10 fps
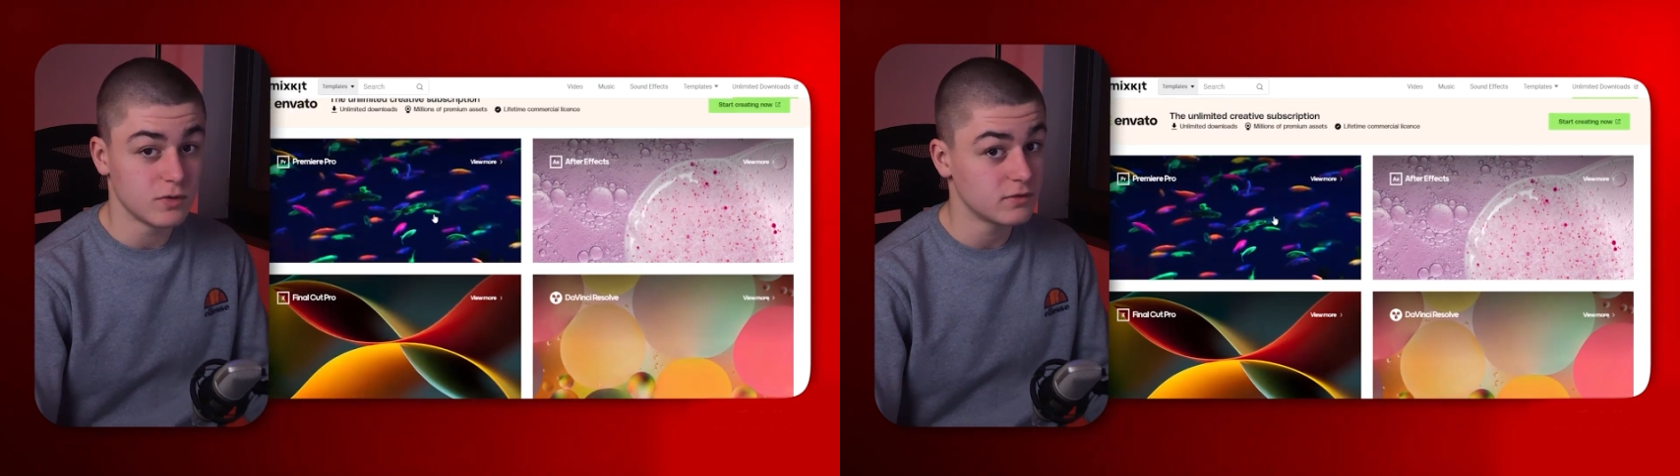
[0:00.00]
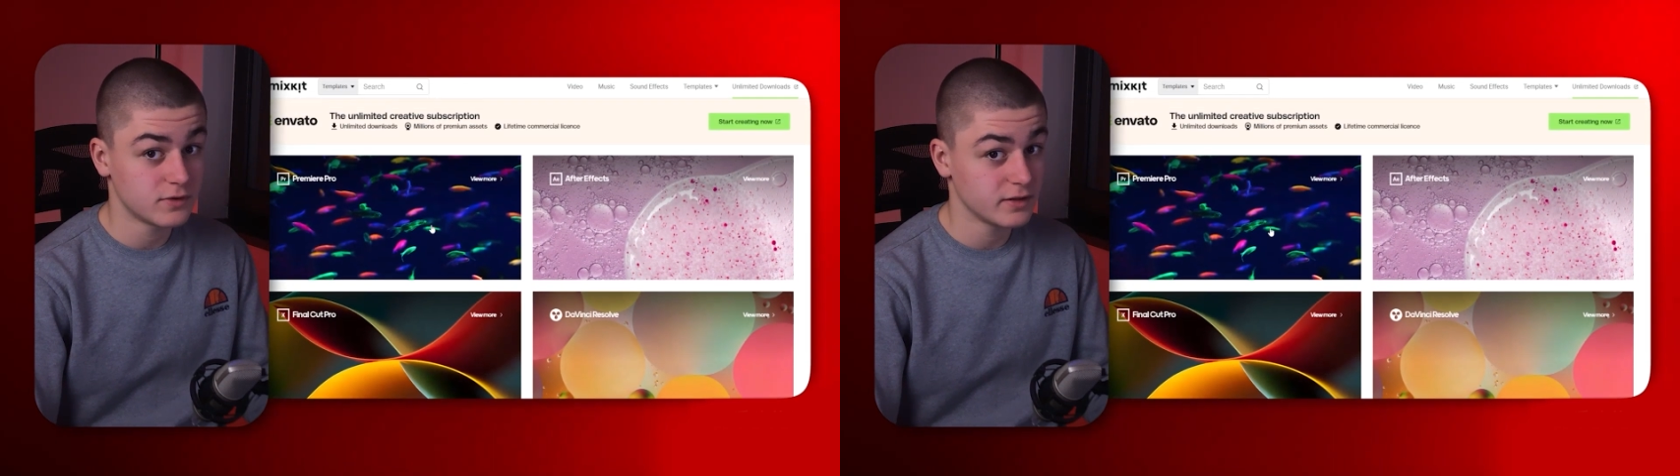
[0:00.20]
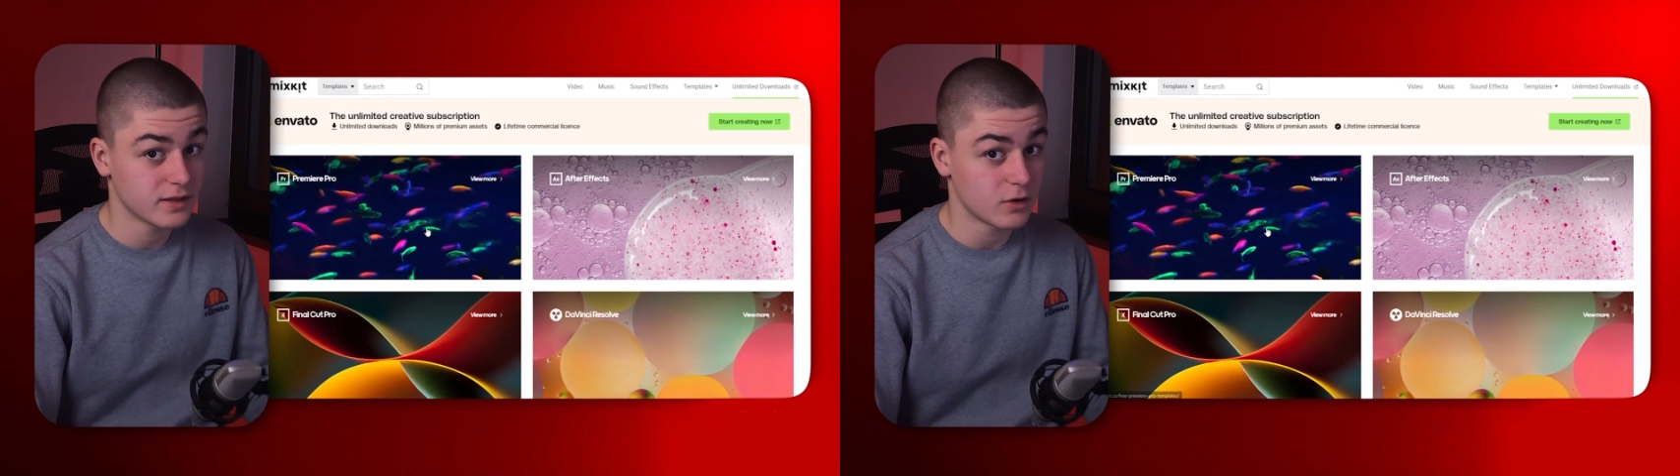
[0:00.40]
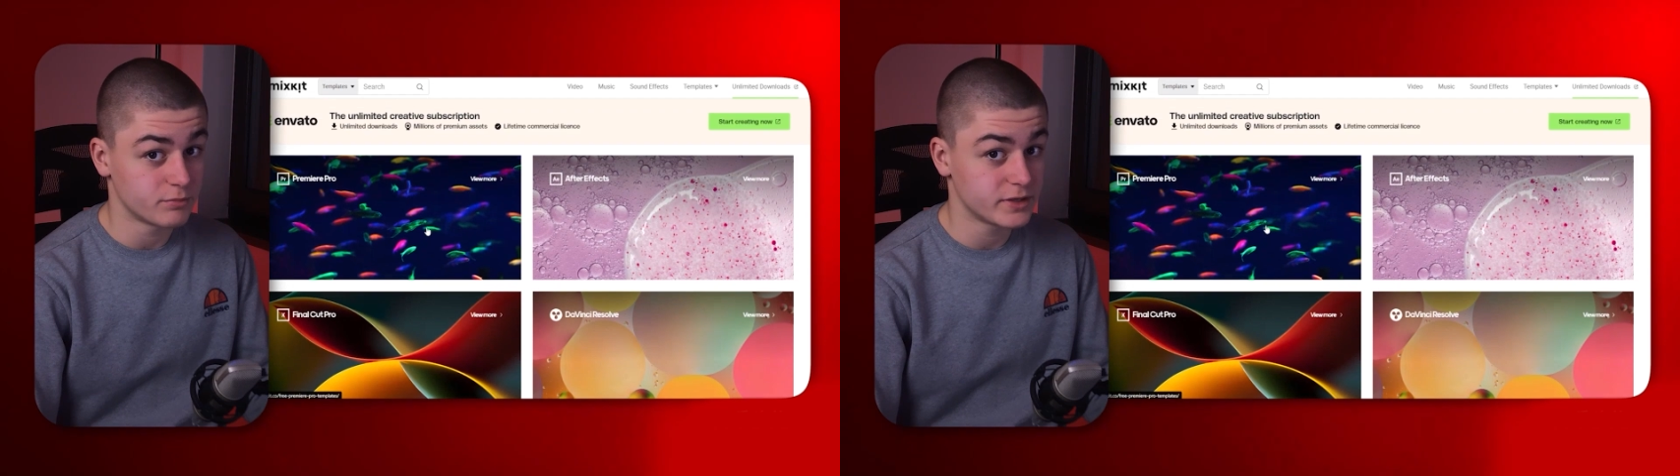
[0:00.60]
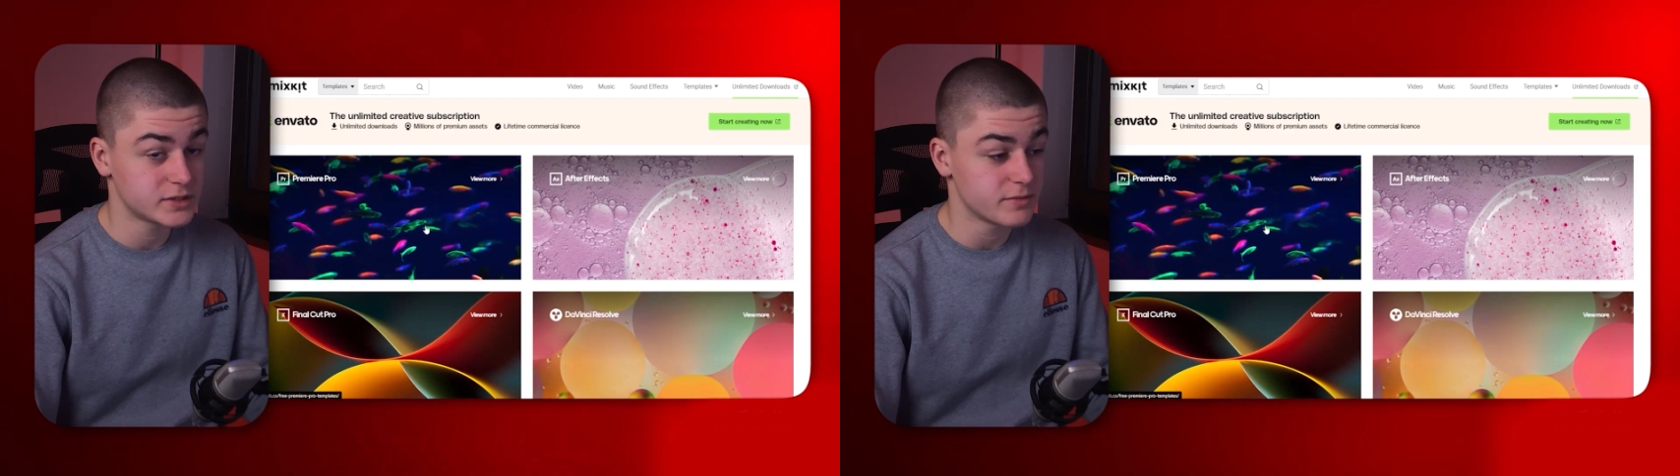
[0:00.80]
You won't find
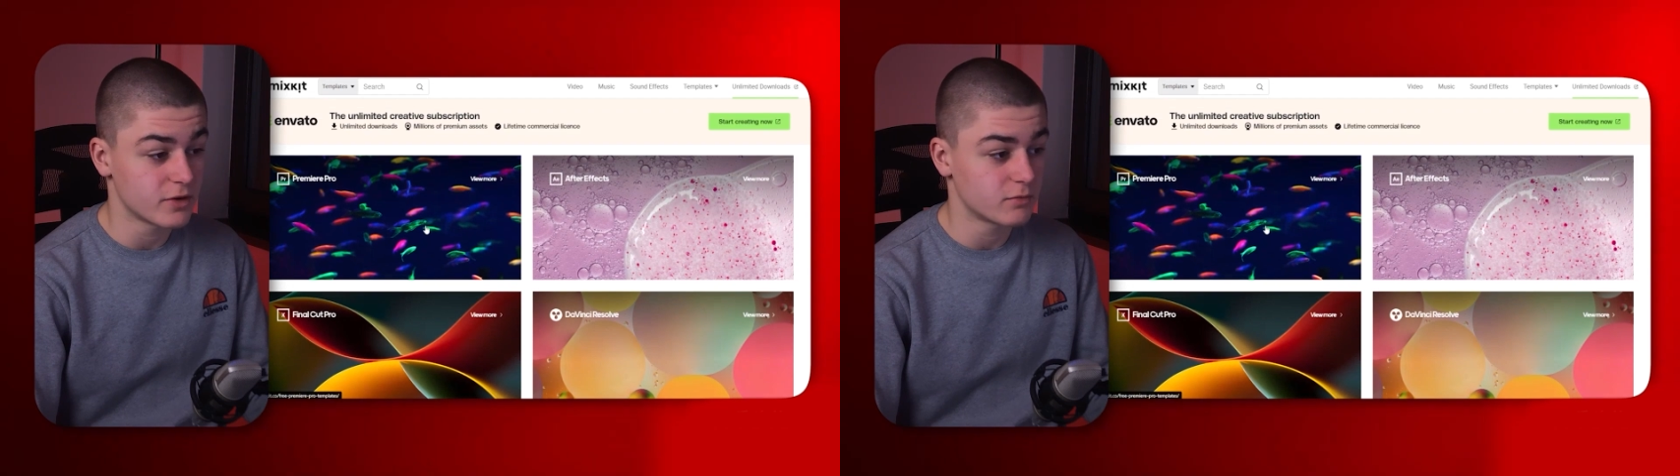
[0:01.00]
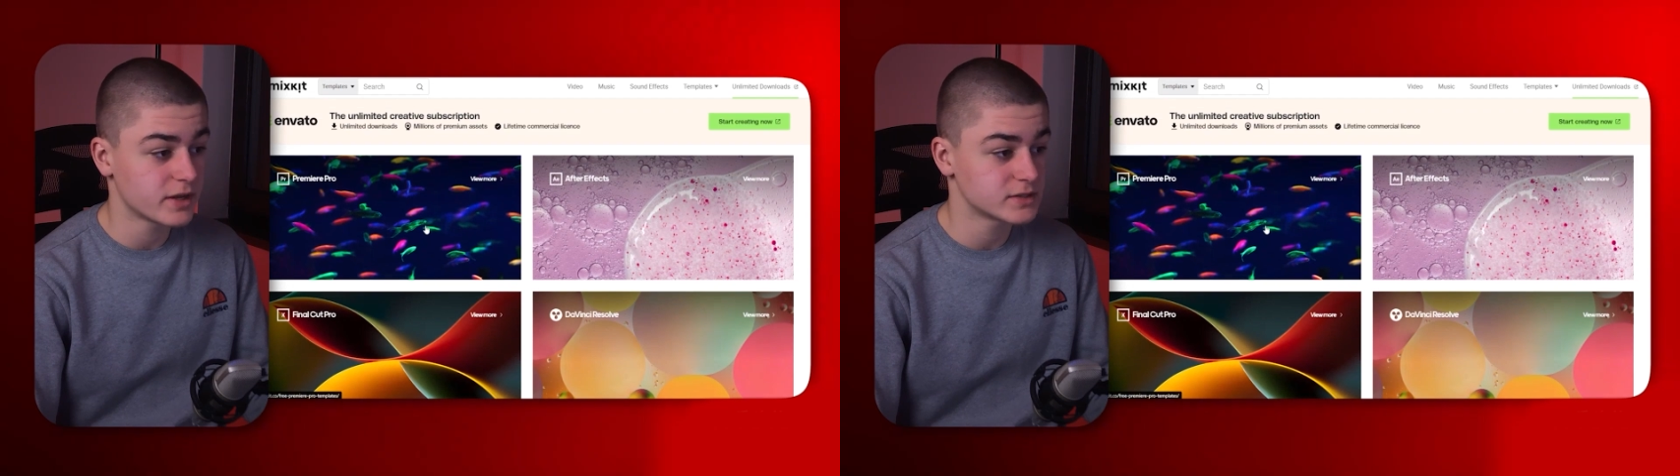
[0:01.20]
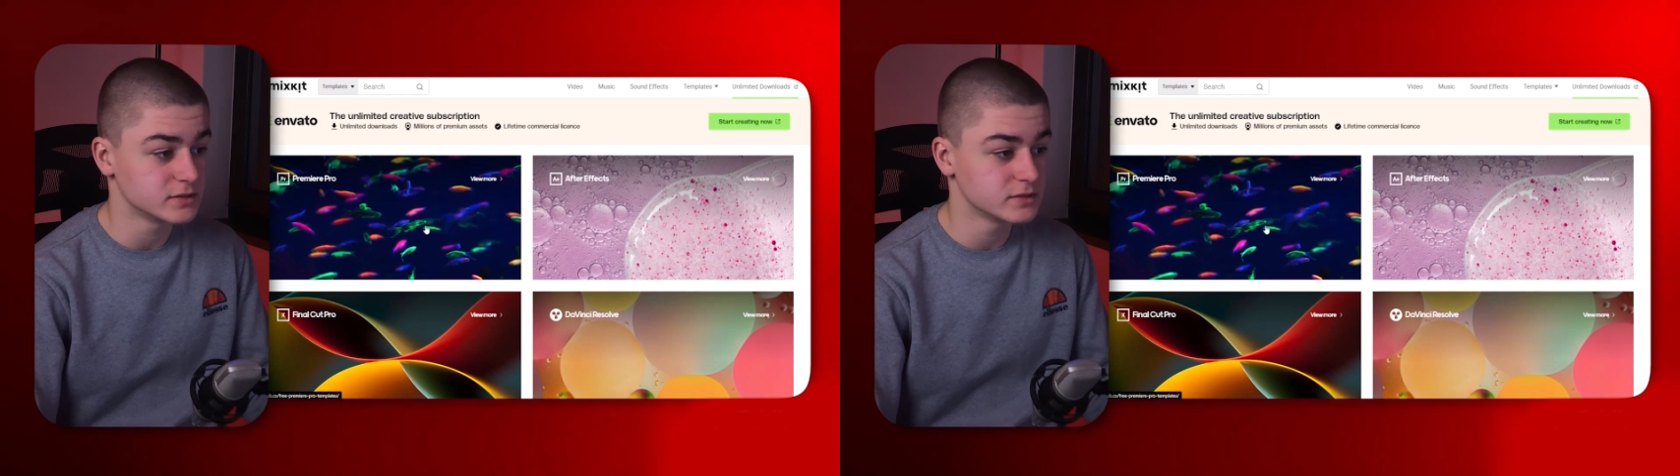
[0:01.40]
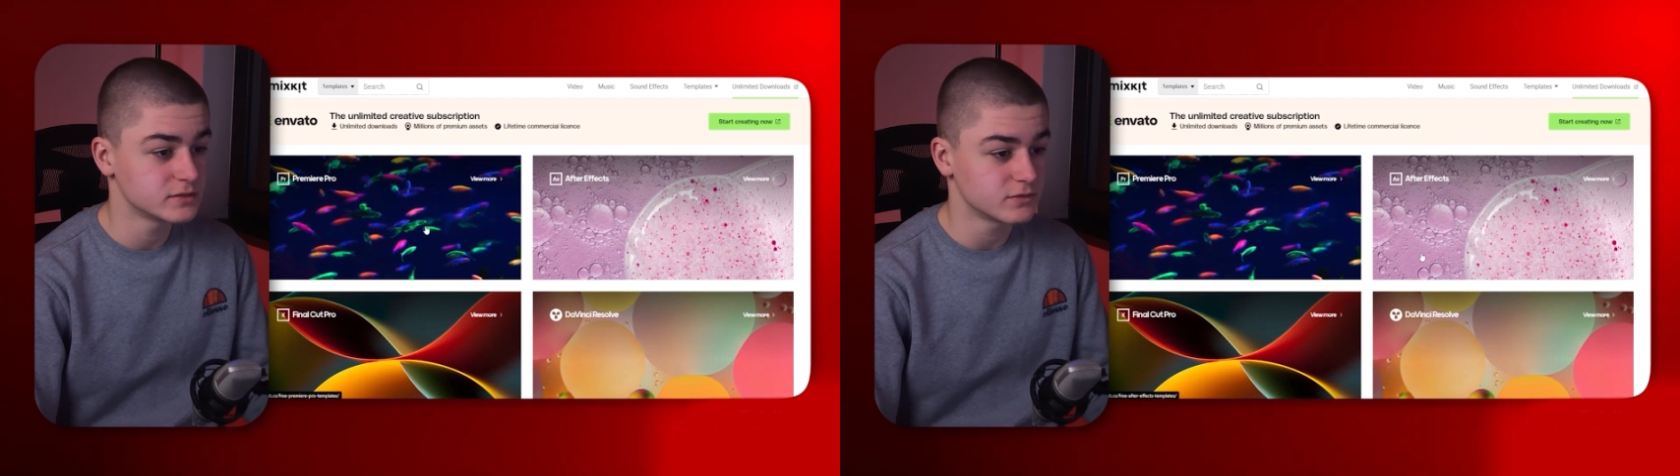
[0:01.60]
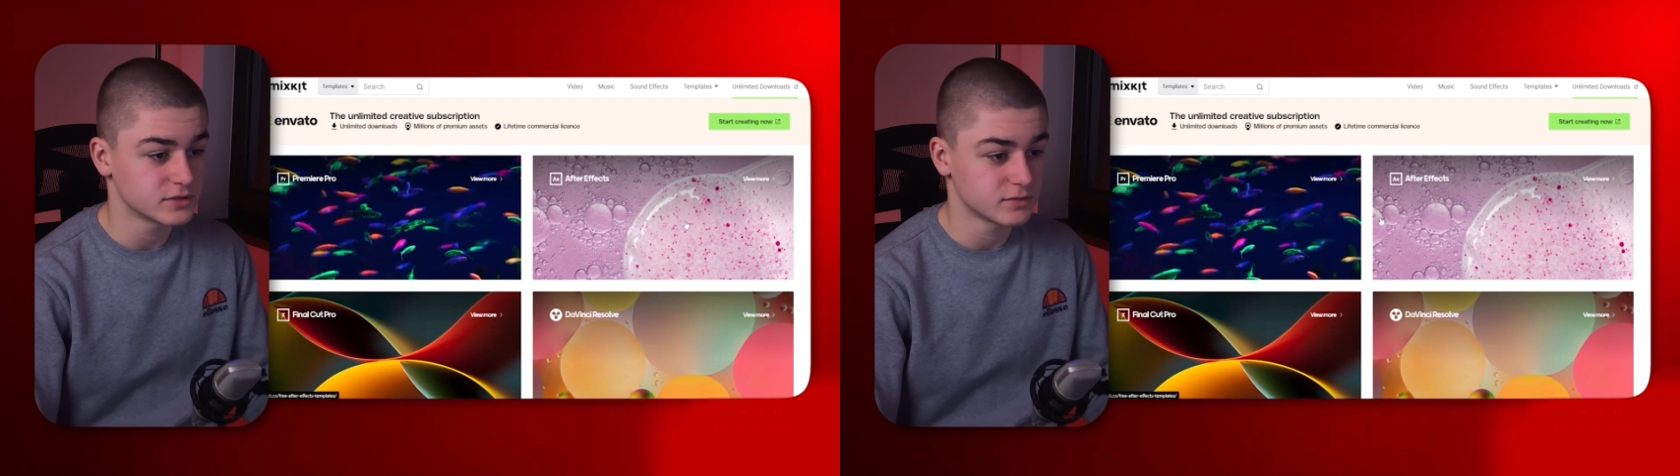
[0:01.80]
that on Pixabay or
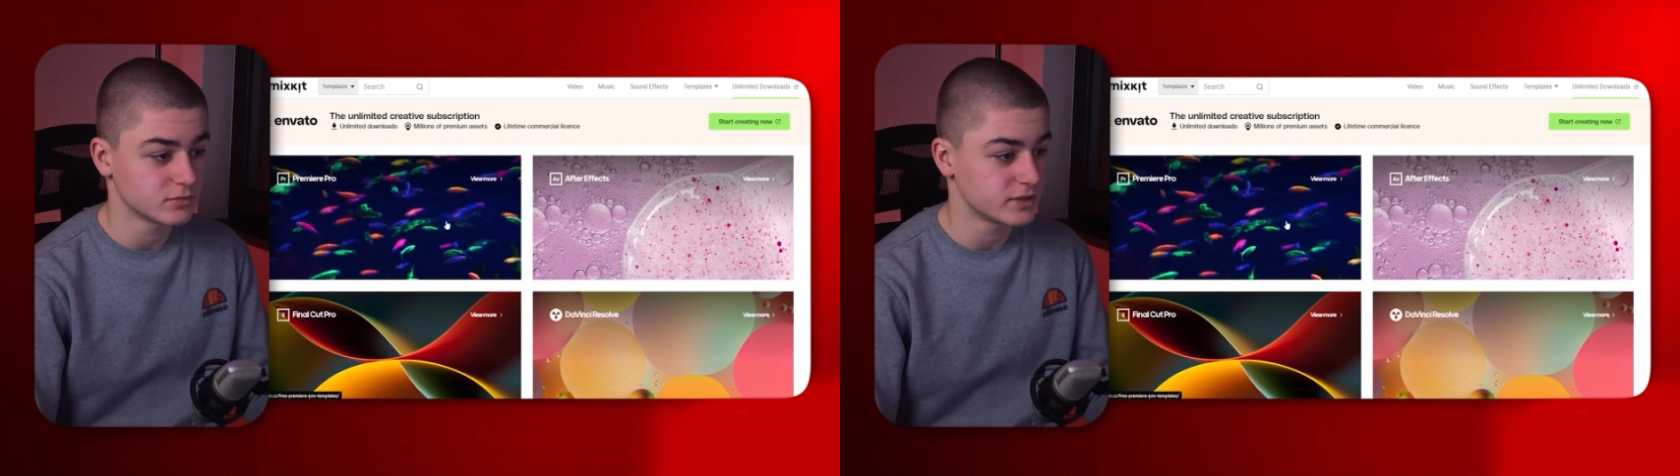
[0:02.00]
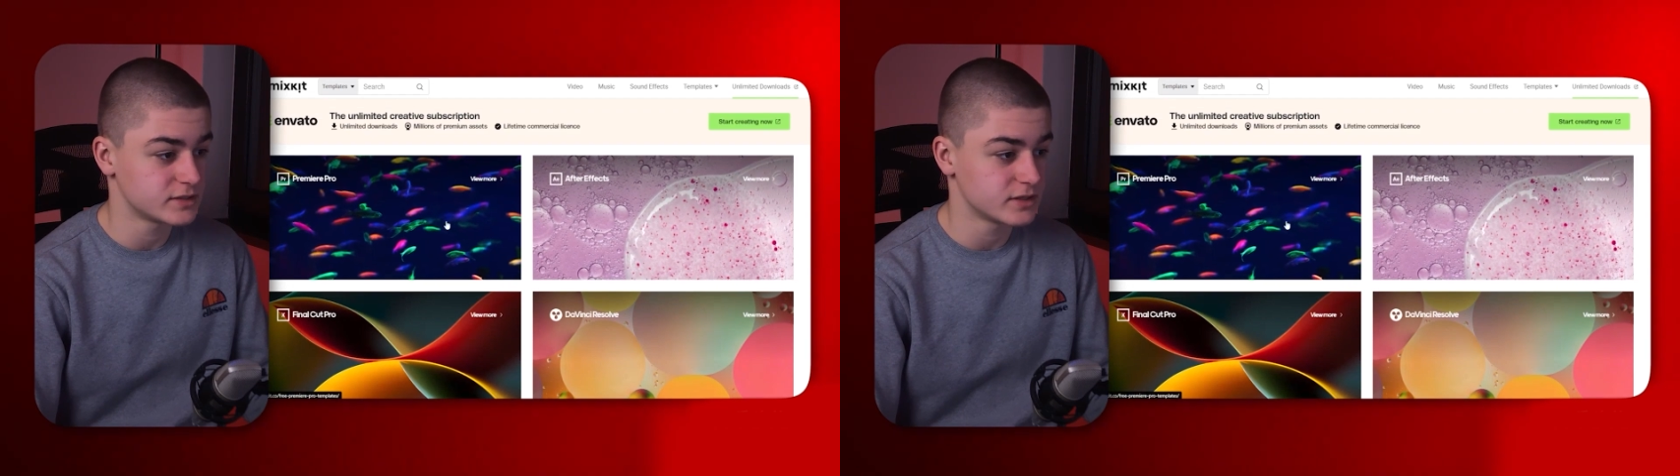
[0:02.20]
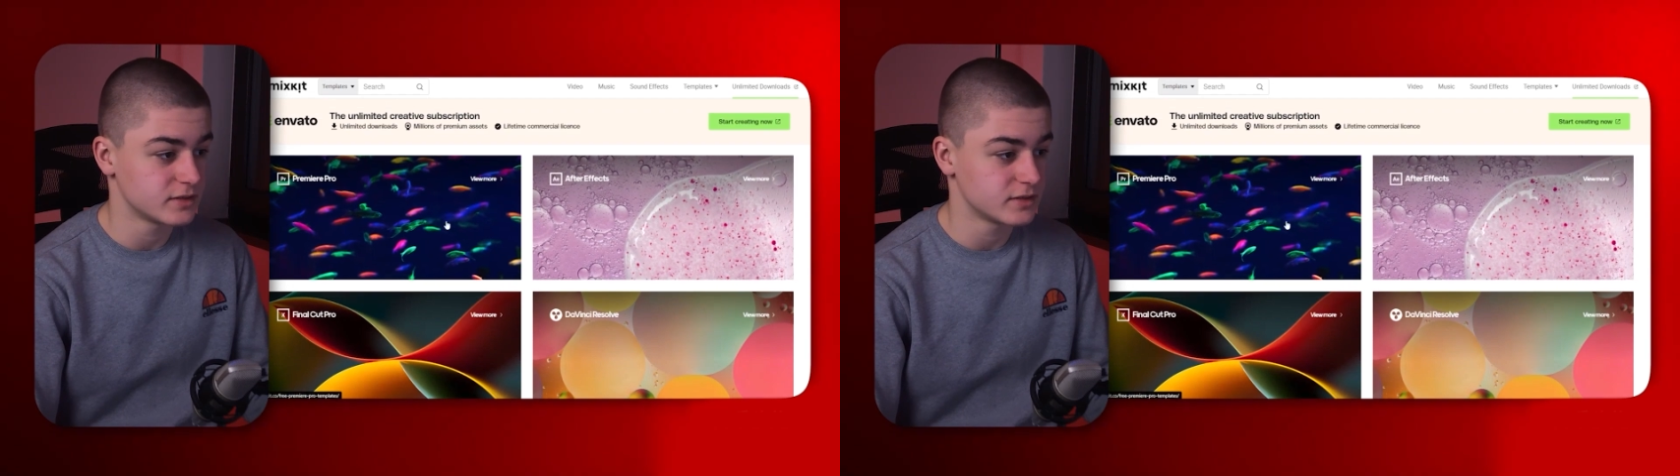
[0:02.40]
Pexels, for example, let's